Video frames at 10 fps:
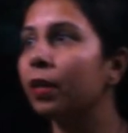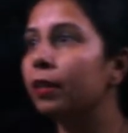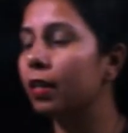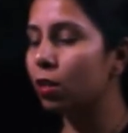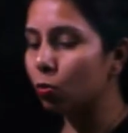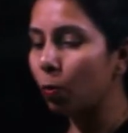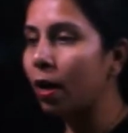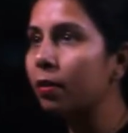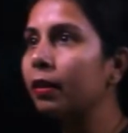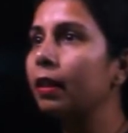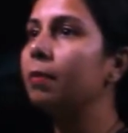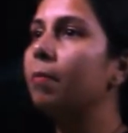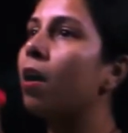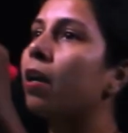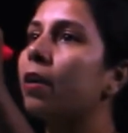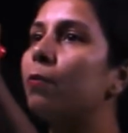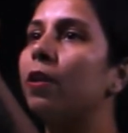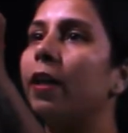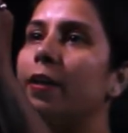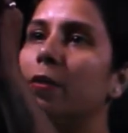There is one key mark I would
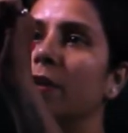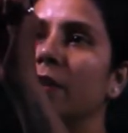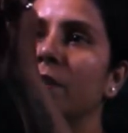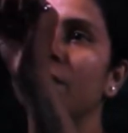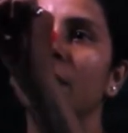like to give.